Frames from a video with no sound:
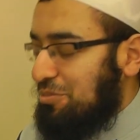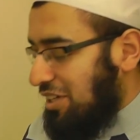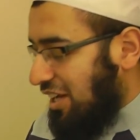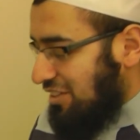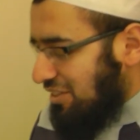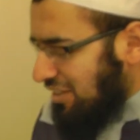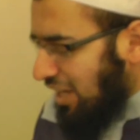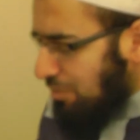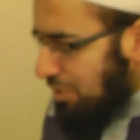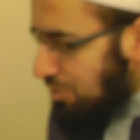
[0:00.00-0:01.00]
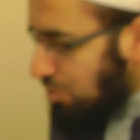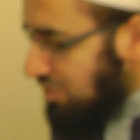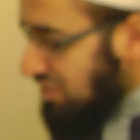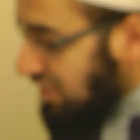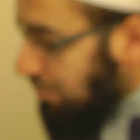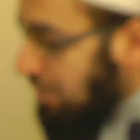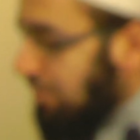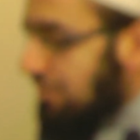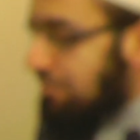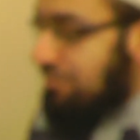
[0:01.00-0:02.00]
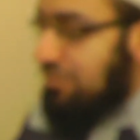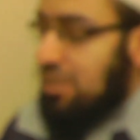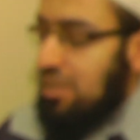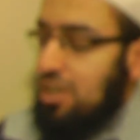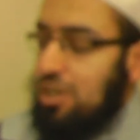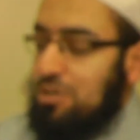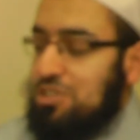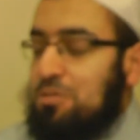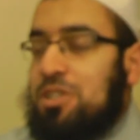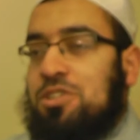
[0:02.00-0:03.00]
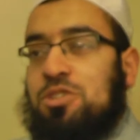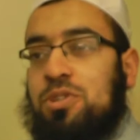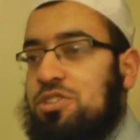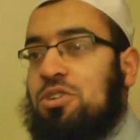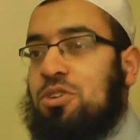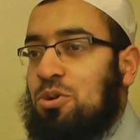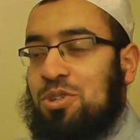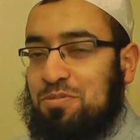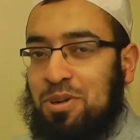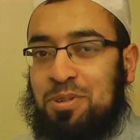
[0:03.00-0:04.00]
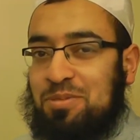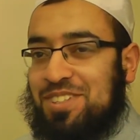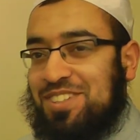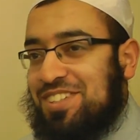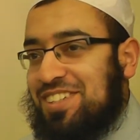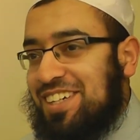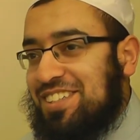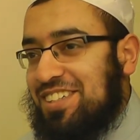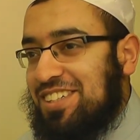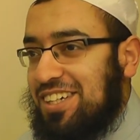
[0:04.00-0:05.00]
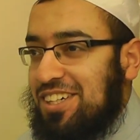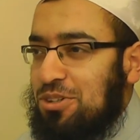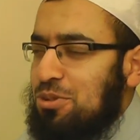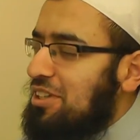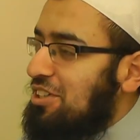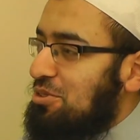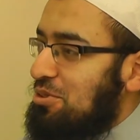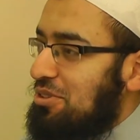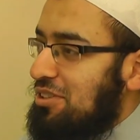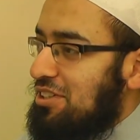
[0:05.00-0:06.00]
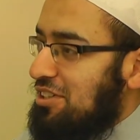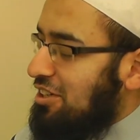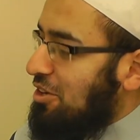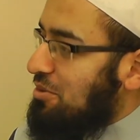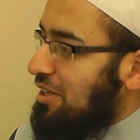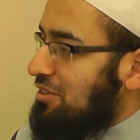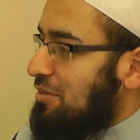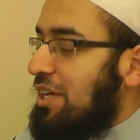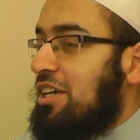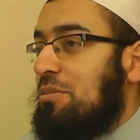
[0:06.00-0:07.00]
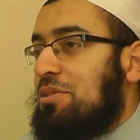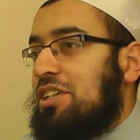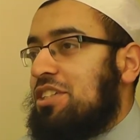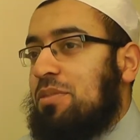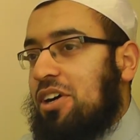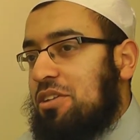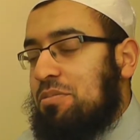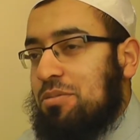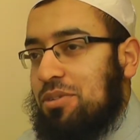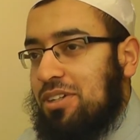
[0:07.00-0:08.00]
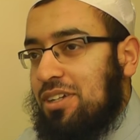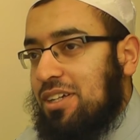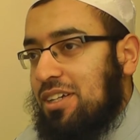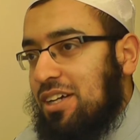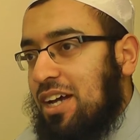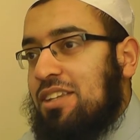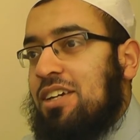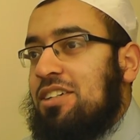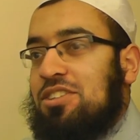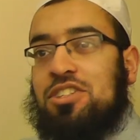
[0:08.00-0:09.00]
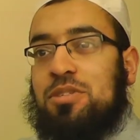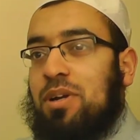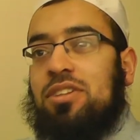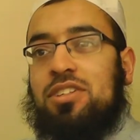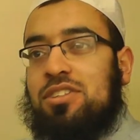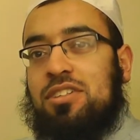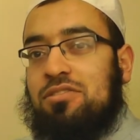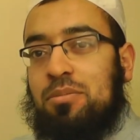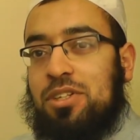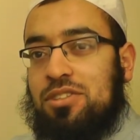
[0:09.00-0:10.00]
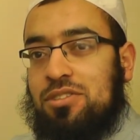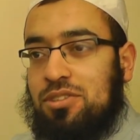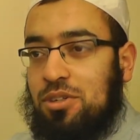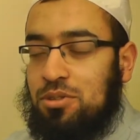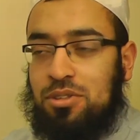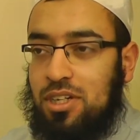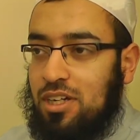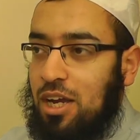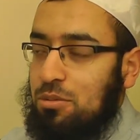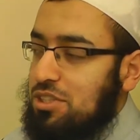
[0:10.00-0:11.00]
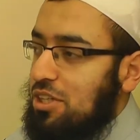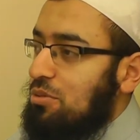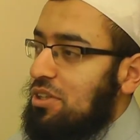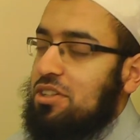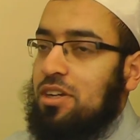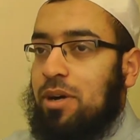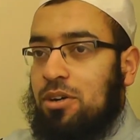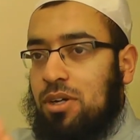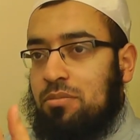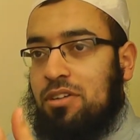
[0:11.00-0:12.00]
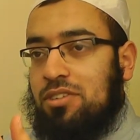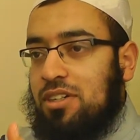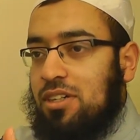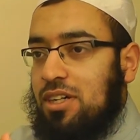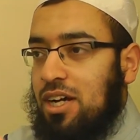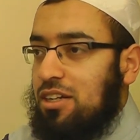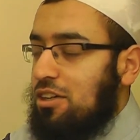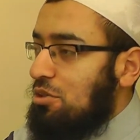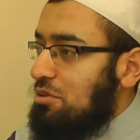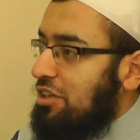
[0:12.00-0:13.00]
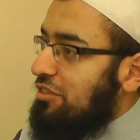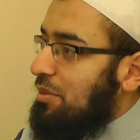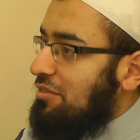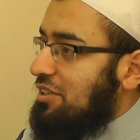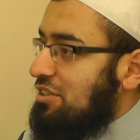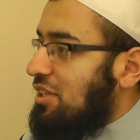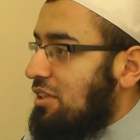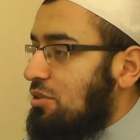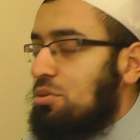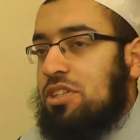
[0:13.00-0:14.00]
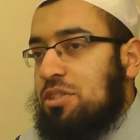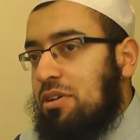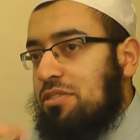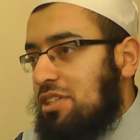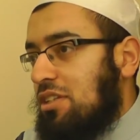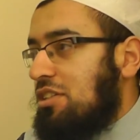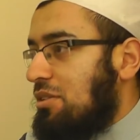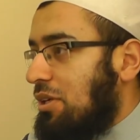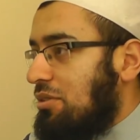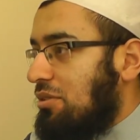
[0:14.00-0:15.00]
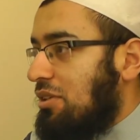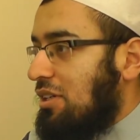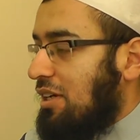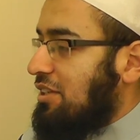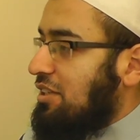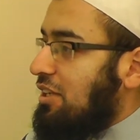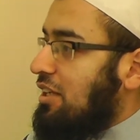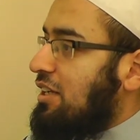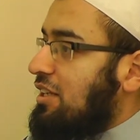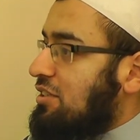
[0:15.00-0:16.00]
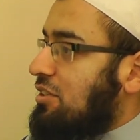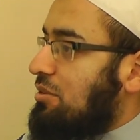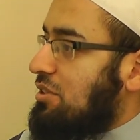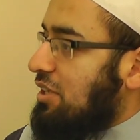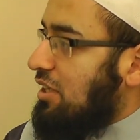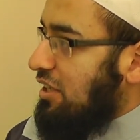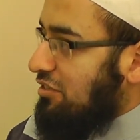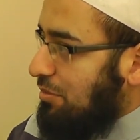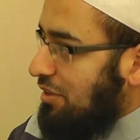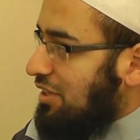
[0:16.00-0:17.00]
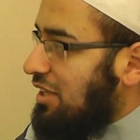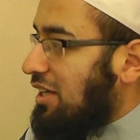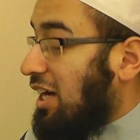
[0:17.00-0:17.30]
And in Arabic we call this namima. When somebody just wants to cause problems in society, all they do is they go around, they make up things about other people, and they just spread this information. So I will say one thing about one brother, and I'll go to another brother and say, oh, this brother said this about you. And then he'll go and tell another brother.